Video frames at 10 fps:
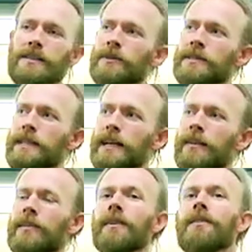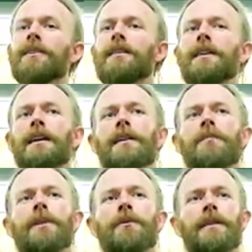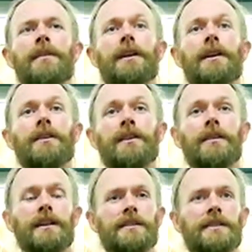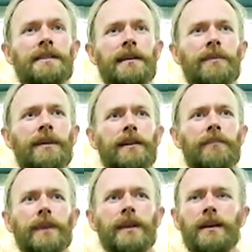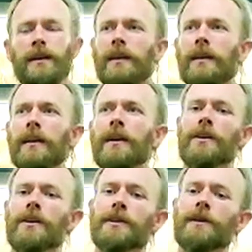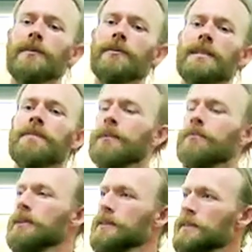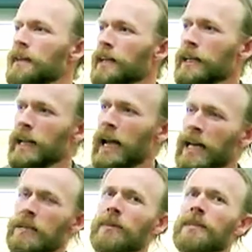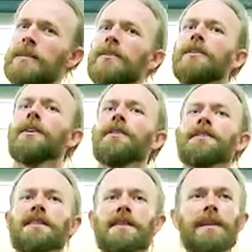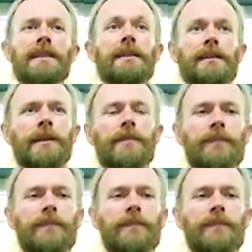It's almost like a thunder, the way that thunder does the same thing. So anyways, my point is that in any material, there's a speed limit.